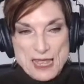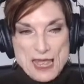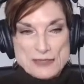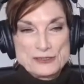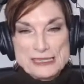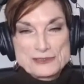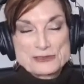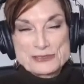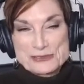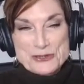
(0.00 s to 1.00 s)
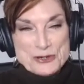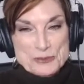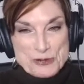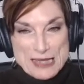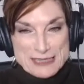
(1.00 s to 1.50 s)
And you need those internal
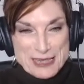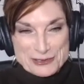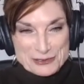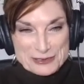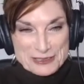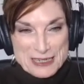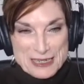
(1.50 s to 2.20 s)
processors,